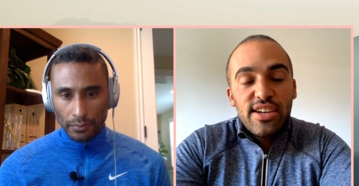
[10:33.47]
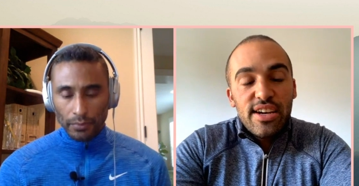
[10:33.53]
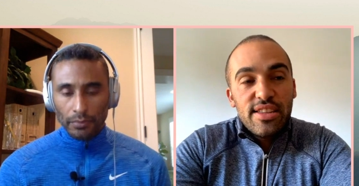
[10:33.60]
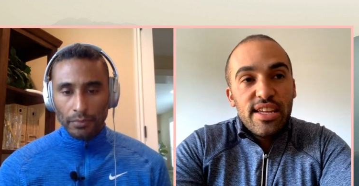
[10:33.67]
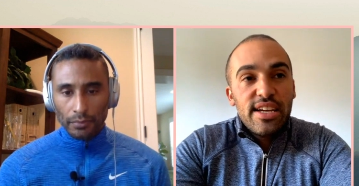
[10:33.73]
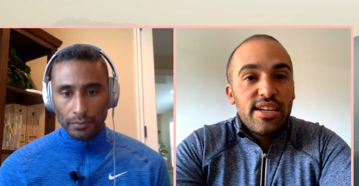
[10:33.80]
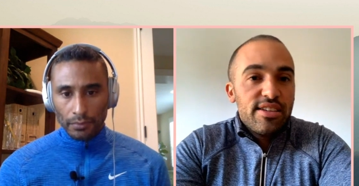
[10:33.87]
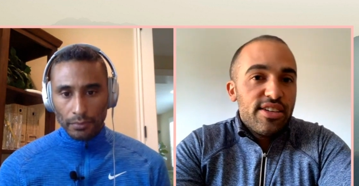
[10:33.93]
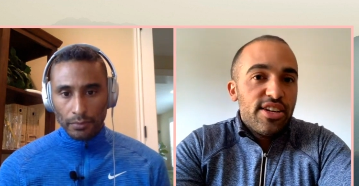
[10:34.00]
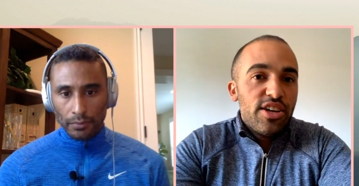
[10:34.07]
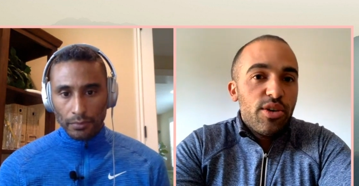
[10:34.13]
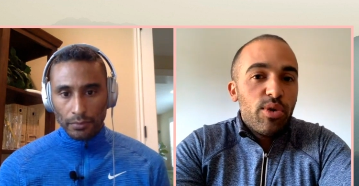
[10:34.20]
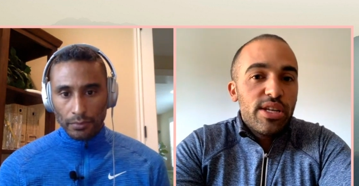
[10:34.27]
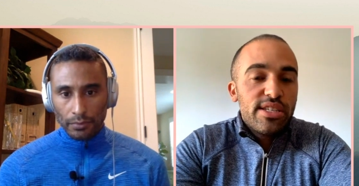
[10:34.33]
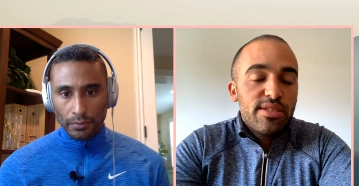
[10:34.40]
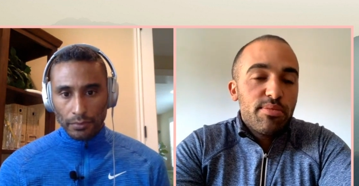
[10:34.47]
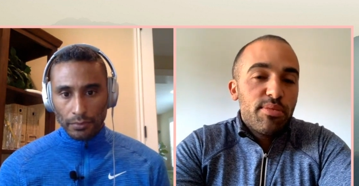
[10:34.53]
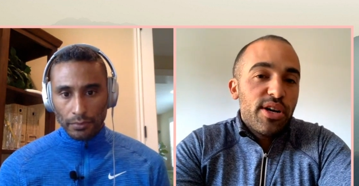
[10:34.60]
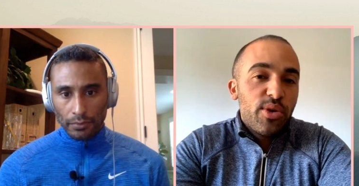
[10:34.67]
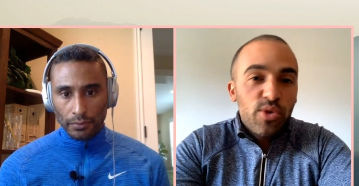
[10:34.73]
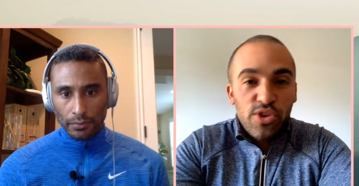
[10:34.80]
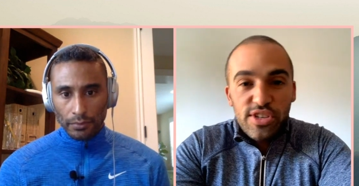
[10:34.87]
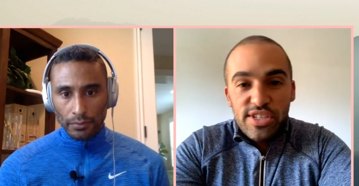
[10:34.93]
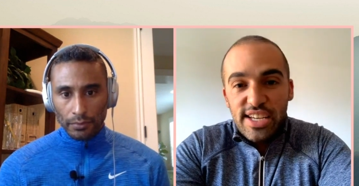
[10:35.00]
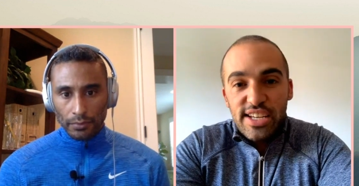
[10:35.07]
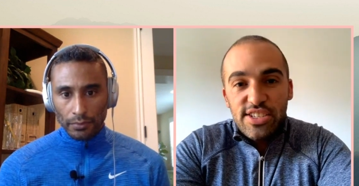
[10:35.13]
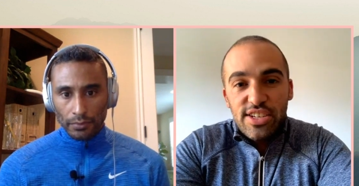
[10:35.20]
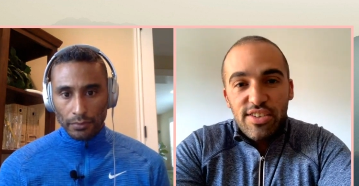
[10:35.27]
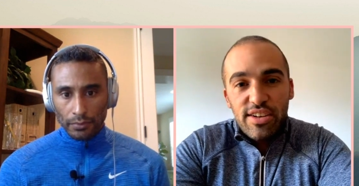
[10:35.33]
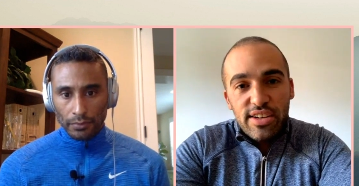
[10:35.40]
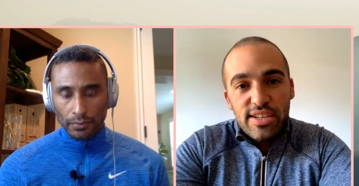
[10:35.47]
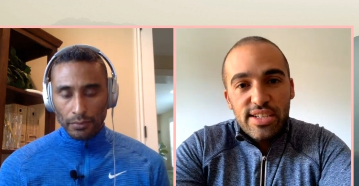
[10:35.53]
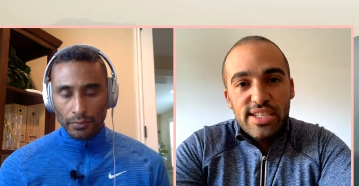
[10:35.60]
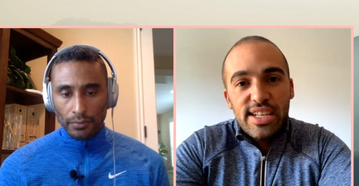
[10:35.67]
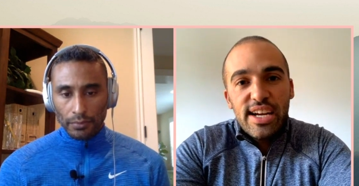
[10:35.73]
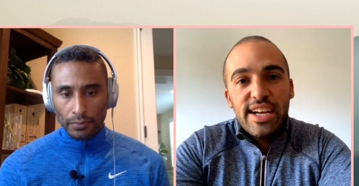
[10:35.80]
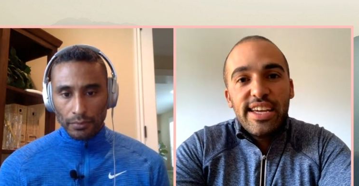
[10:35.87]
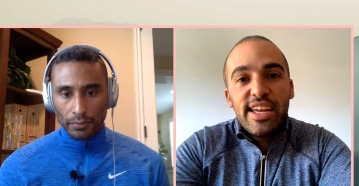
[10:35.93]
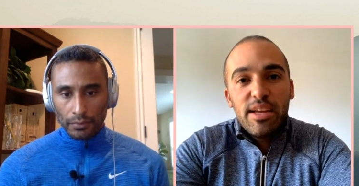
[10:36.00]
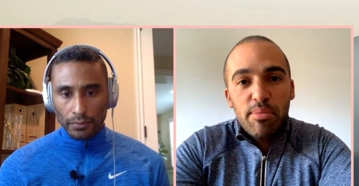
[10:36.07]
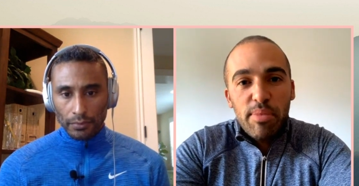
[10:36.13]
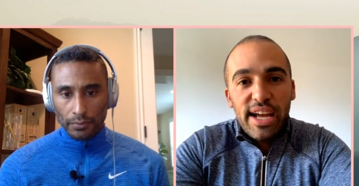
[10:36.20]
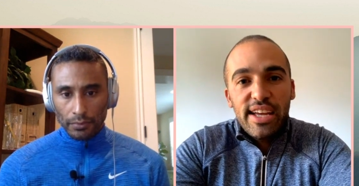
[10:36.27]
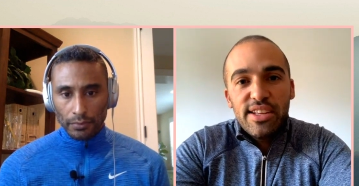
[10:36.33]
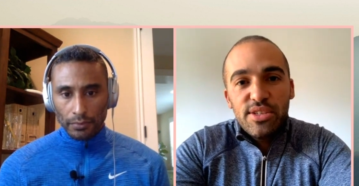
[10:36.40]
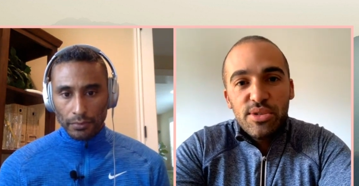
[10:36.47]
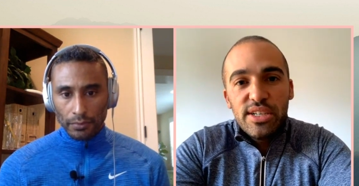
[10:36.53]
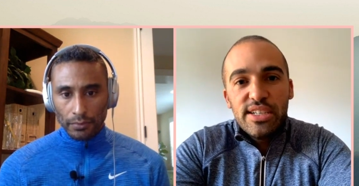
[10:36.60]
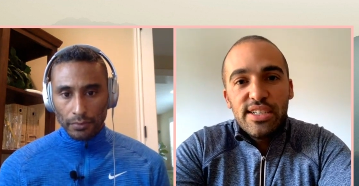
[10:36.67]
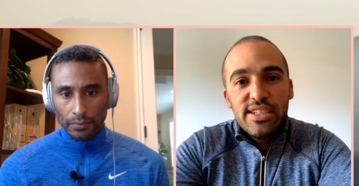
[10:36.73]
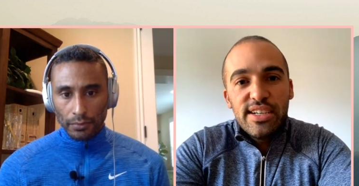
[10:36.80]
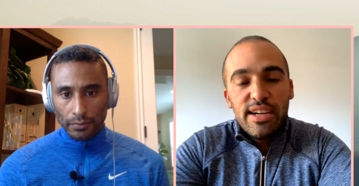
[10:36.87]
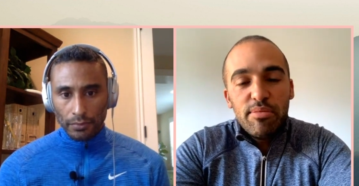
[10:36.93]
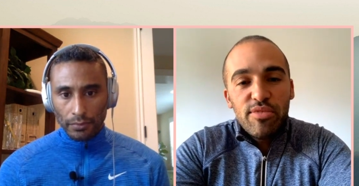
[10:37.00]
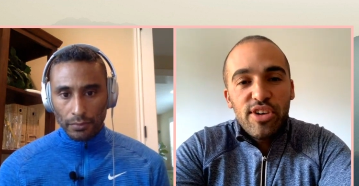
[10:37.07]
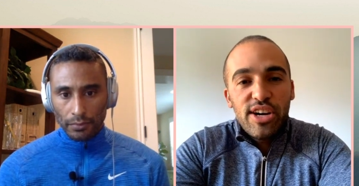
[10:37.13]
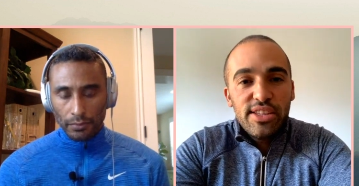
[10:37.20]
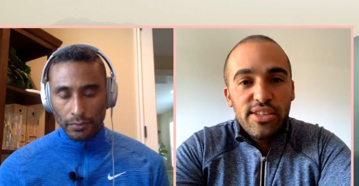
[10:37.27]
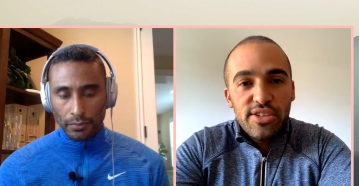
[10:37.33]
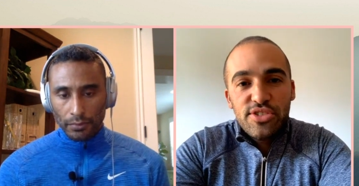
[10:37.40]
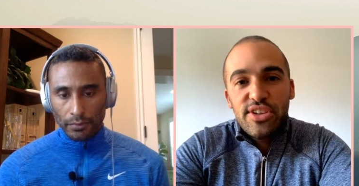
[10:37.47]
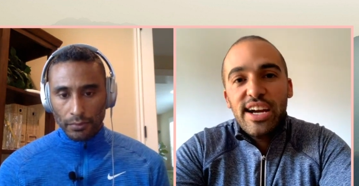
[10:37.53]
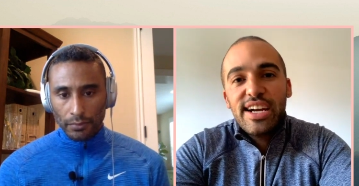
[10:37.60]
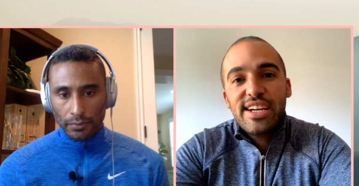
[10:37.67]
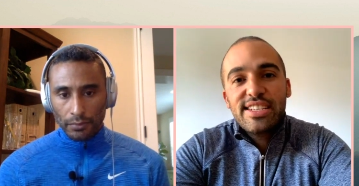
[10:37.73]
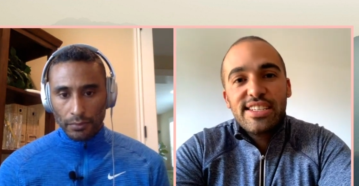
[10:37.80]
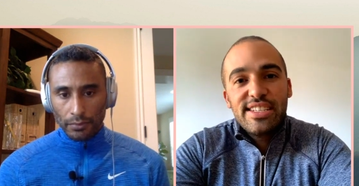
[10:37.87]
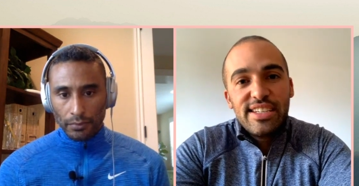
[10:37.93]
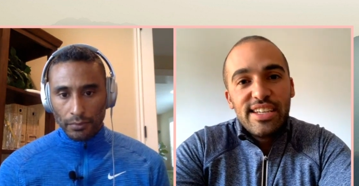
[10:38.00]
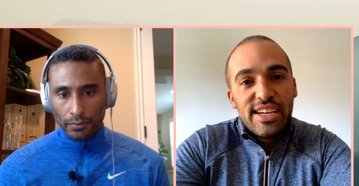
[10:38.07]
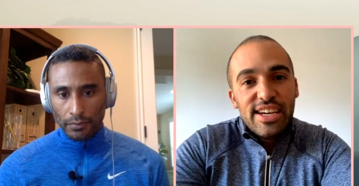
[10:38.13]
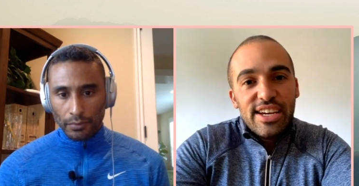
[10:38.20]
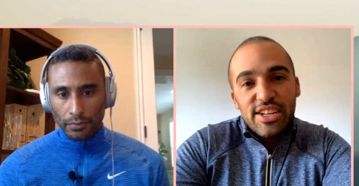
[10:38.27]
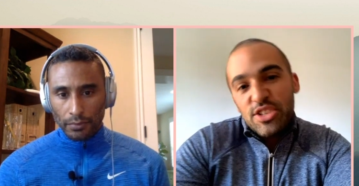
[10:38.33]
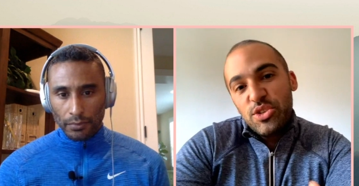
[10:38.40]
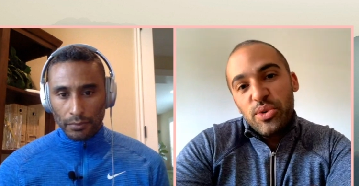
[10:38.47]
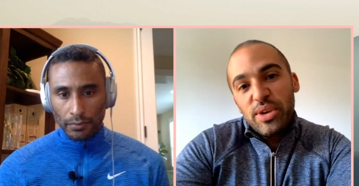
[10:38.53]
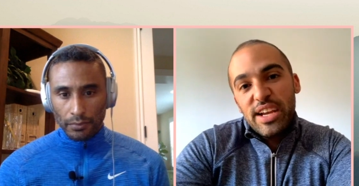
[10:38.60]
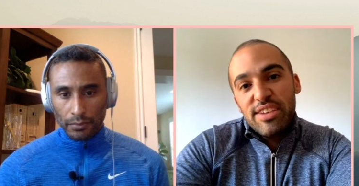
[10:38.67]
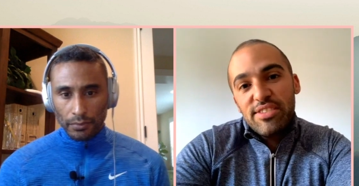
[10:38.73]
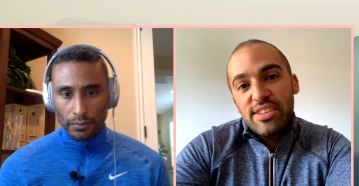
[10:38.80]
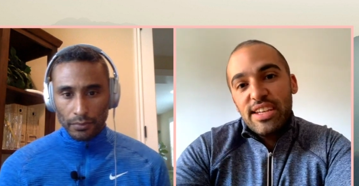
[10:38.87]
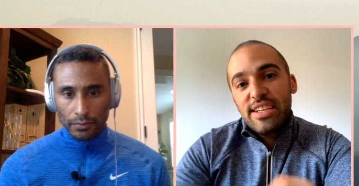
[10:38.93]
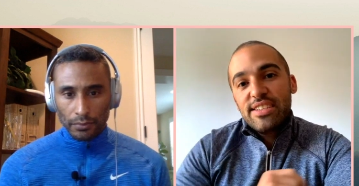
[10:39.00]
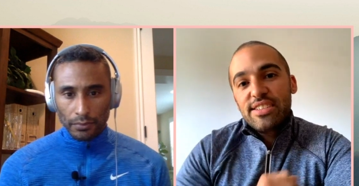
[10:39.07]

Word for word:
Speaker 1: I think you know once my quarantine's over, I'm going to start getting back into it, um, riding the tracks and doing everything.